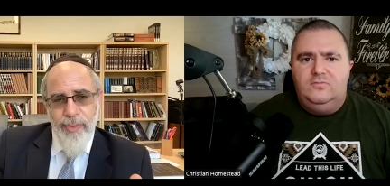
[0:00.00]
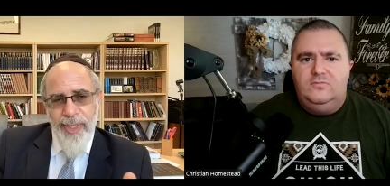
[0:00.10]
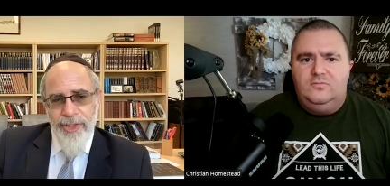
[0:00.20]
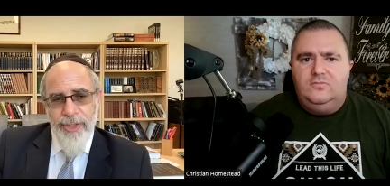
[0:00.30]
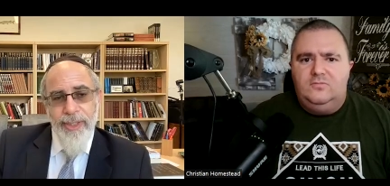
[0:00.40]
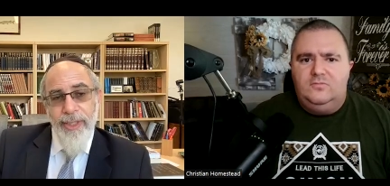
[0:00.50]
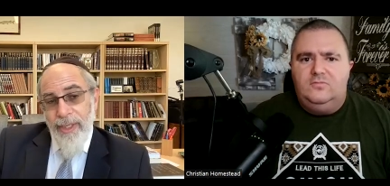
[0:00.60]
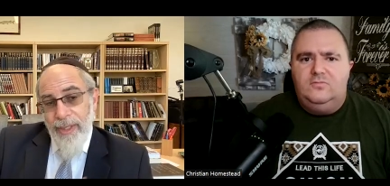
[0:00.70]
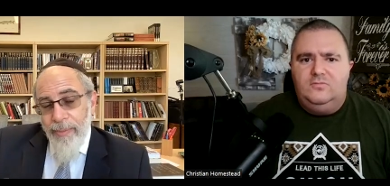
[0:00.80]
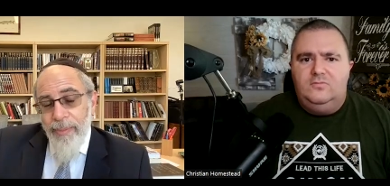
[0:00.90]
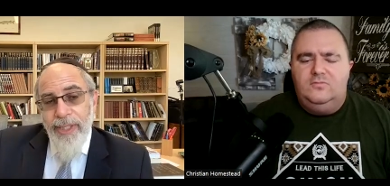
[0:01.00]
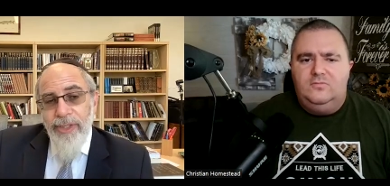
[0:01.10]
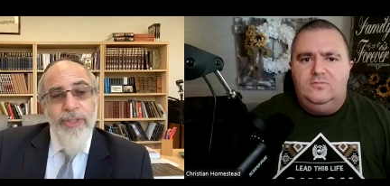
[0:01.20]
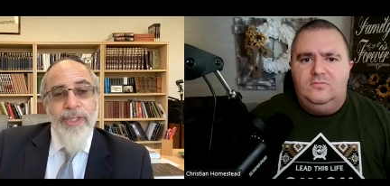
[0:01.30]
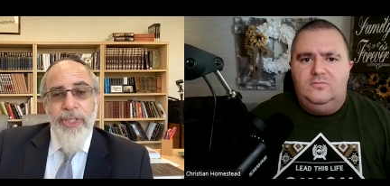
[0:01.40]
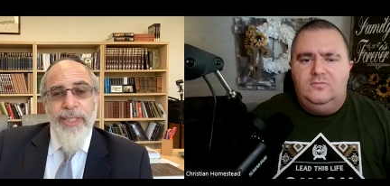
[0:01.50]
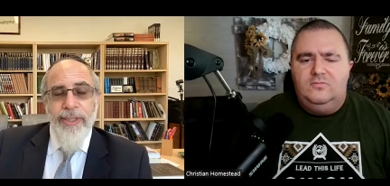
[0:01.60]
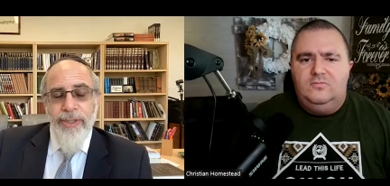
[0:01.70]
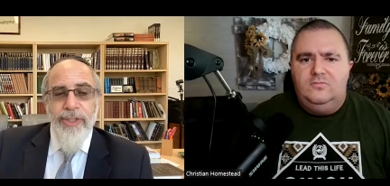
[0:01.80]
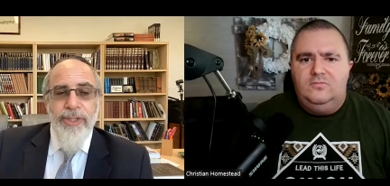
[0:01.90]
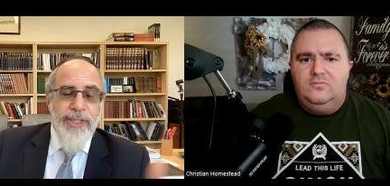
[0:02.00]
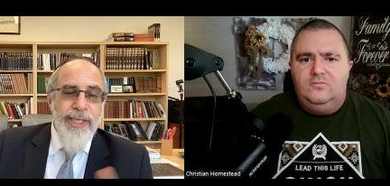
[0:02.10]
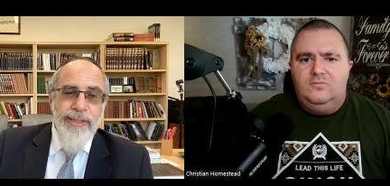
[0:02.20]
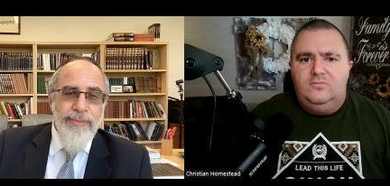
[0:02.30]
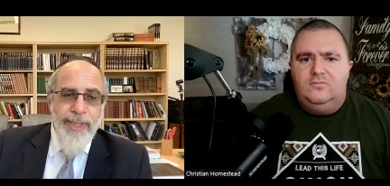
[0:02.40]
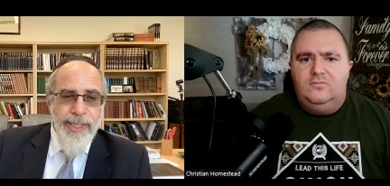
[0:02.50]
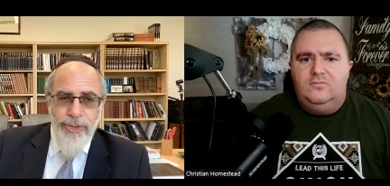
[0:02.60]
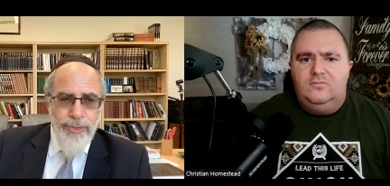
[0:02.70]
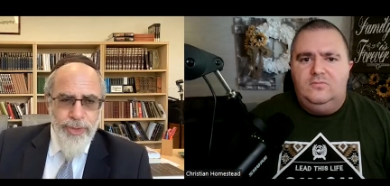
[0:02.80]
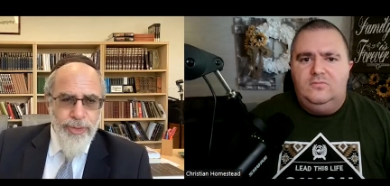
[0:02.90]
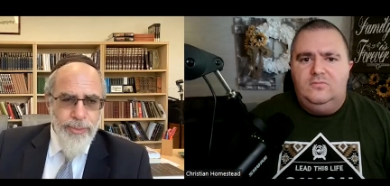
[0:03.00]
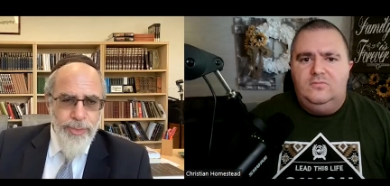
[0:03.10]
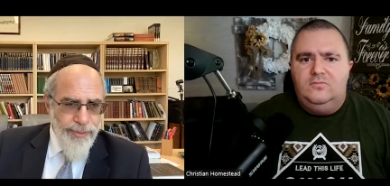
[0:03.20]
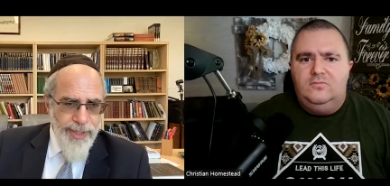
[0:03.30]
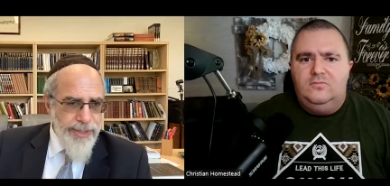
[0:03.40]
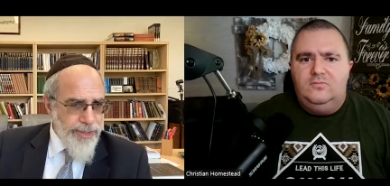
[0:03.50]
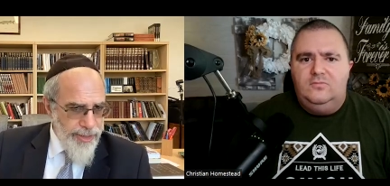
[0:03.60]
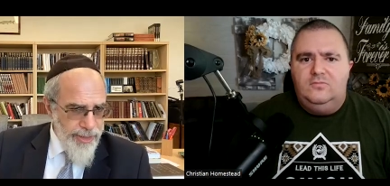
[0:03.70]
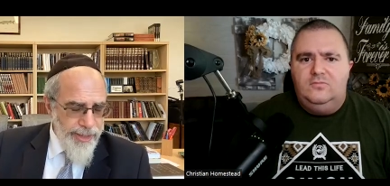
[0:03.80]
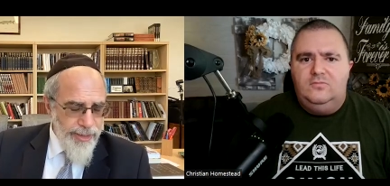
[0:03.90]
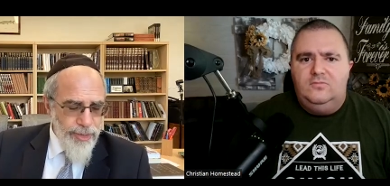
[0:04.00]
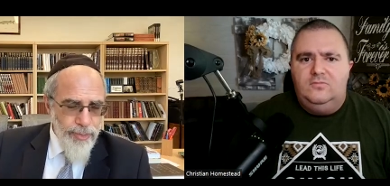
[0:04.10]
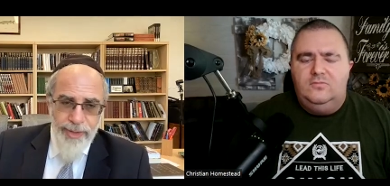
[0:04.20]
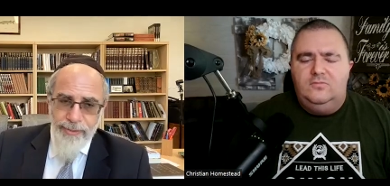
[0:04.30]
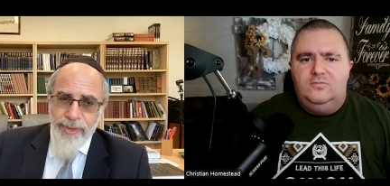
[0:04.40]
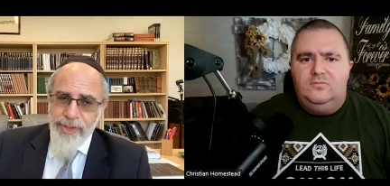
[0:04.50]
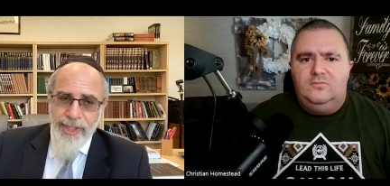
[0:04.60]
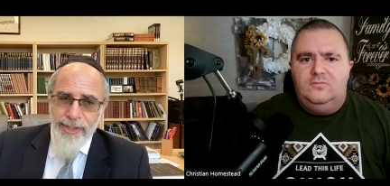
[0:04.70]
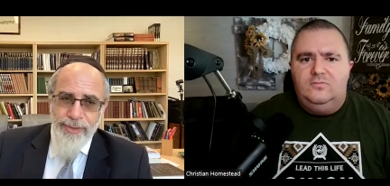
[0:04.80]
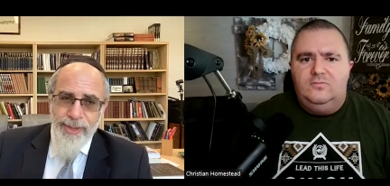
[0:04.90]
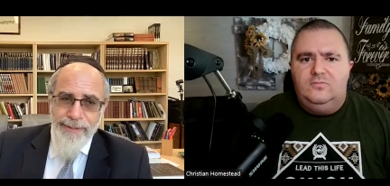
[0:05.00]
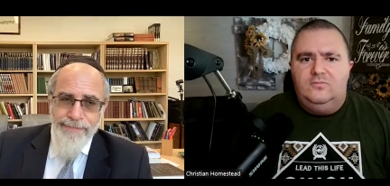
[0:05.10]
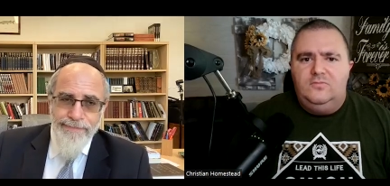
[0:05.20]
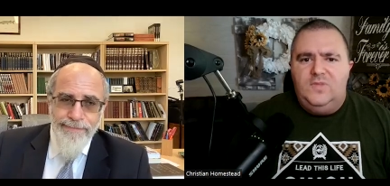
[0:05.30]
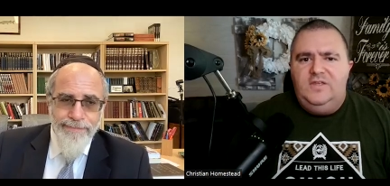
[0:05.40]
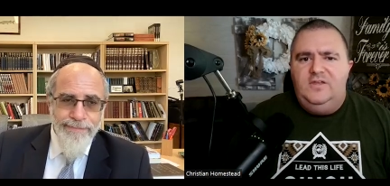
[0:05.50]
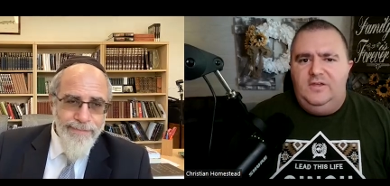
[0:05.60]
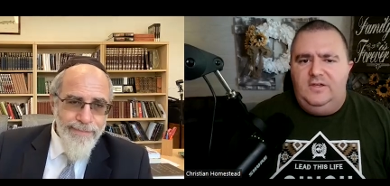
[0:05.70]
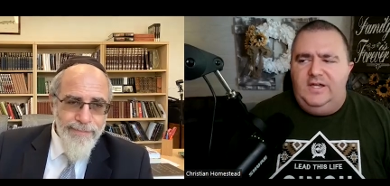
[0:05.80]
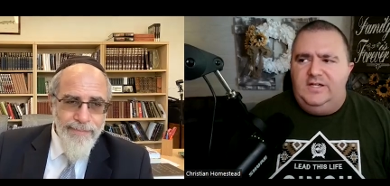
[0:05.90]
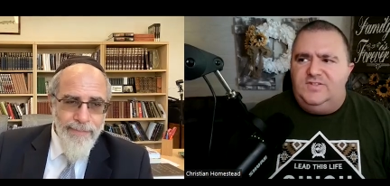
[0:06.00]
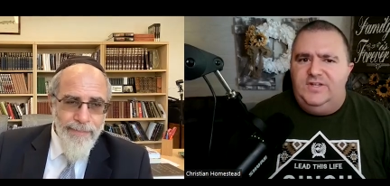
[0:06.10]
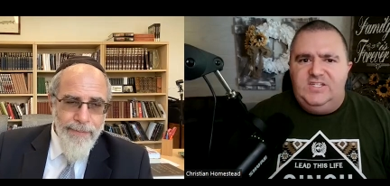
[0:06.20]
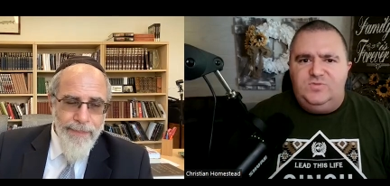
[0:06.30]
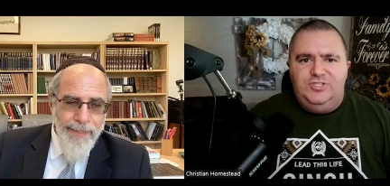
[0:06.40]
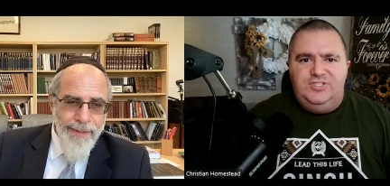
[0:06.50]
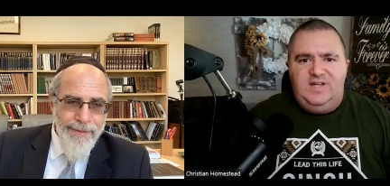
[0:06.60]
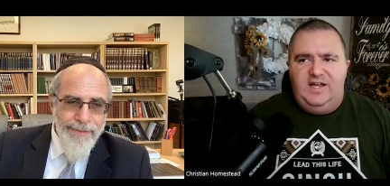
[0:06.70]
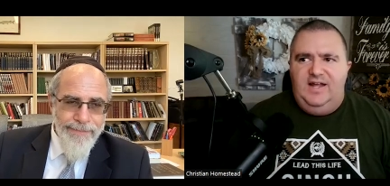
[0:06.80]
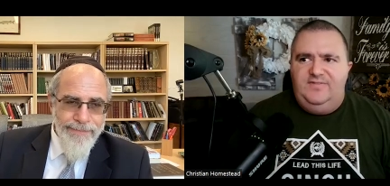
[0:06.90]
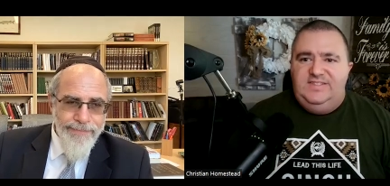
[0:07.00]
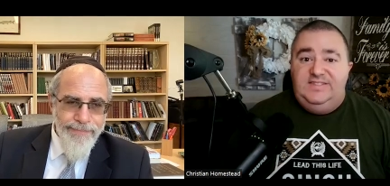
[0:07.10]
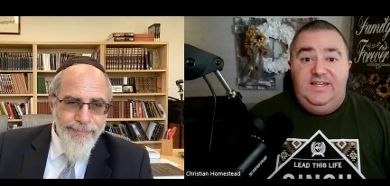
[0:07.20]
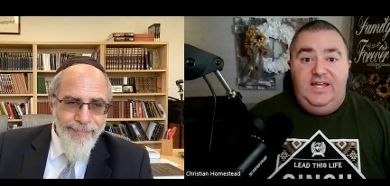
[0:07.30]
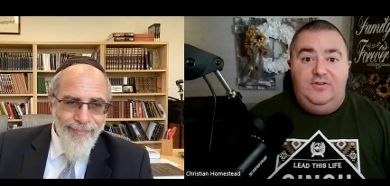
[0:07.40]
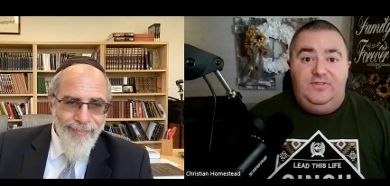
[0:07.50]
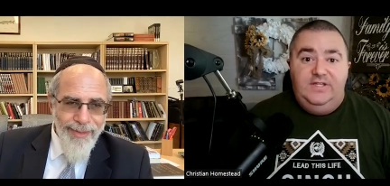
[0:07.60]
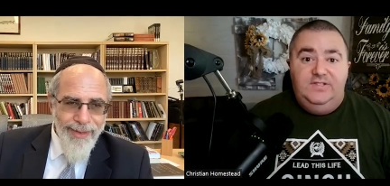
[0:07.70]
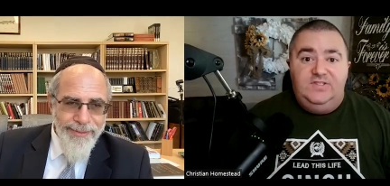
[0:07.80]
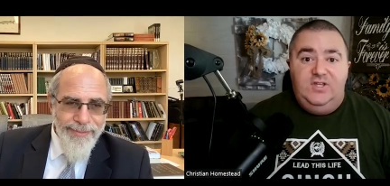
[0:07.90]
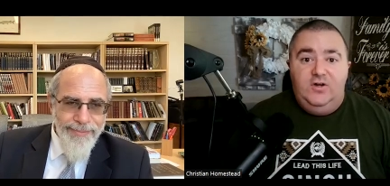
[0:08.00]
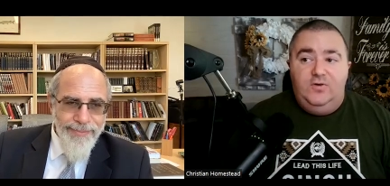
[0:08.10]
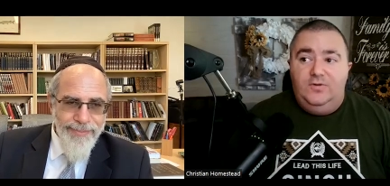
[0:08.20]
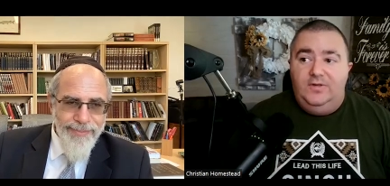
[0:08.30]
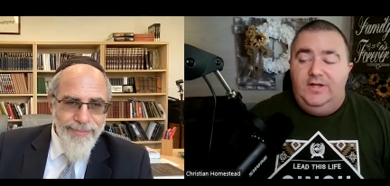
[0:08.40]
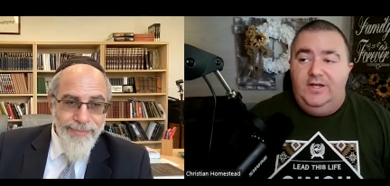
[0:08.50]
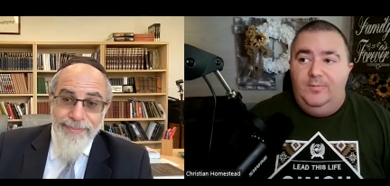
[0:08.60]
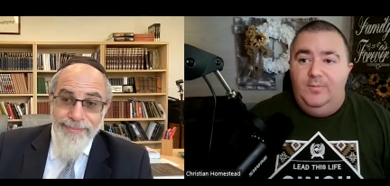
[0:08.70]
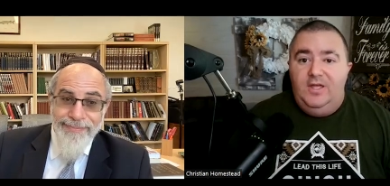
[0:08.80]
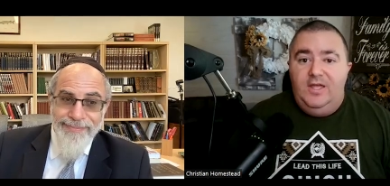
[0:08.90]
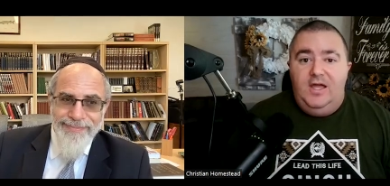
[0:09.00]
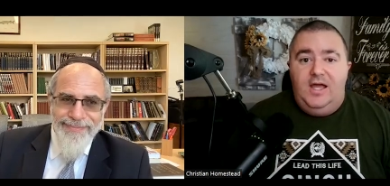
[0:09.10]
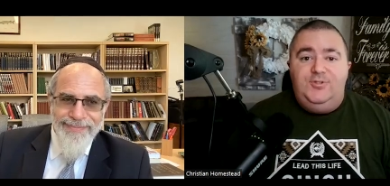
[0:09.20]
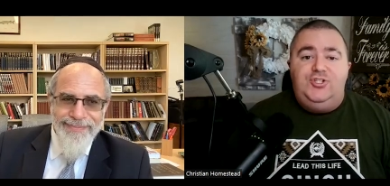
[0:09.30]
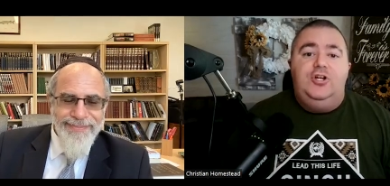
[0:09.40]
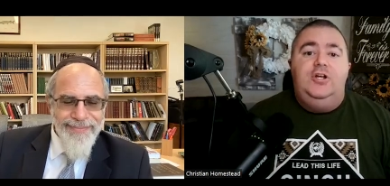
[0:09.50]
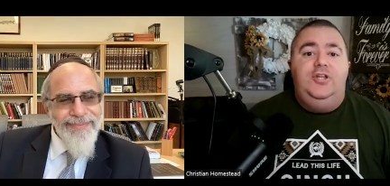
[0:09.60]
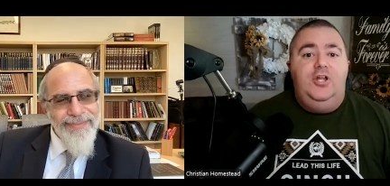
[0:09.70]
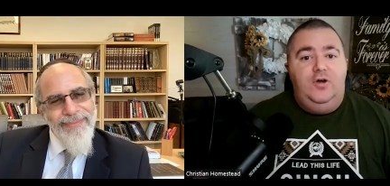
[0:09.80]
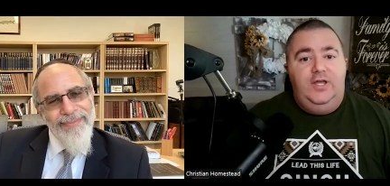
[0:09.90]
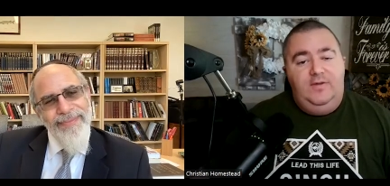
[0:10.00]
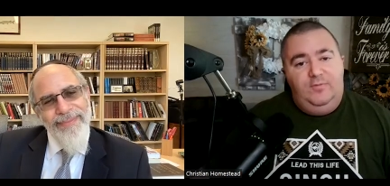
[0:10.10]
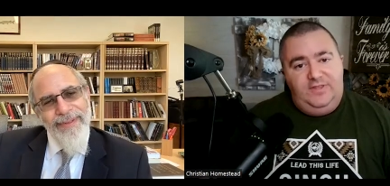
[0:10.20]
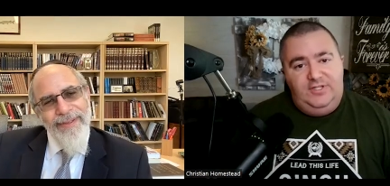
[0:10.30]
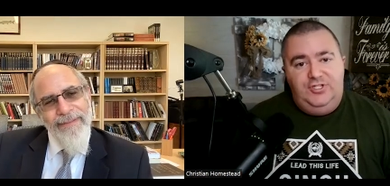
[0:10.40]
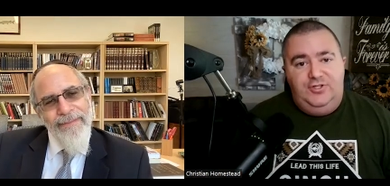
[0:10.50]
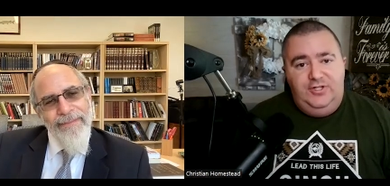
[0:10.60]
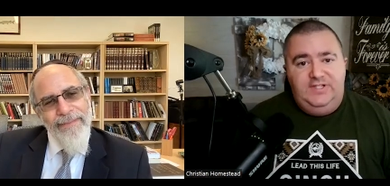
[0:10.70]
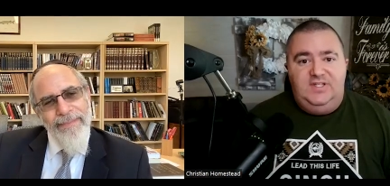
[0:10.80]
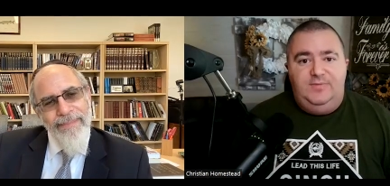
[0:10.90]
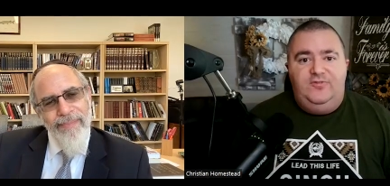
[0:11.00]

Speaker 1: direction but these are the challenges that many jewish groups face in the 21st century
Speaker 2: yeah so i guess we'll just kind of have to see how things go um, i'm sure you know and then within judaism